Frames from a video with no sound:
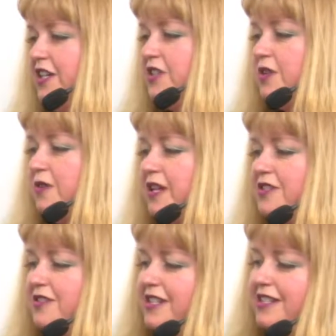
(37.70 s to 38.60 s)
So as
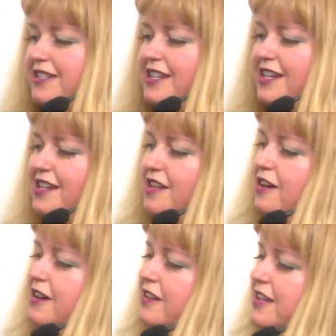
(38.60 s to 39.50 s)
you can see, there
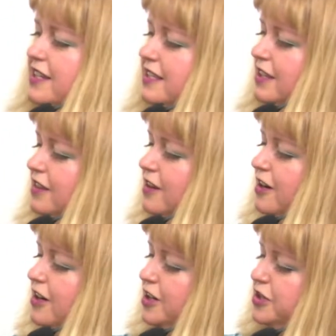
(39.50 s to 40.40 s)
are these
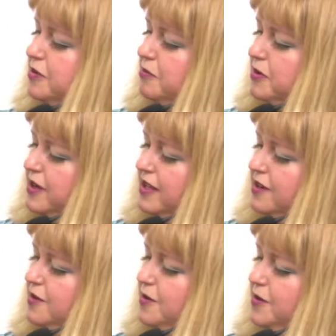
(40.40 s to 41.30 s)
large breathing
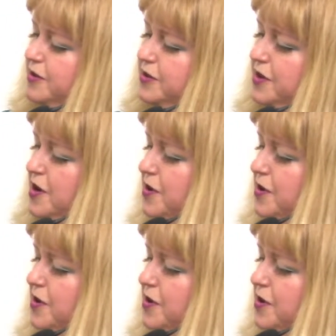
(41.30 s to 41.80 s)
holes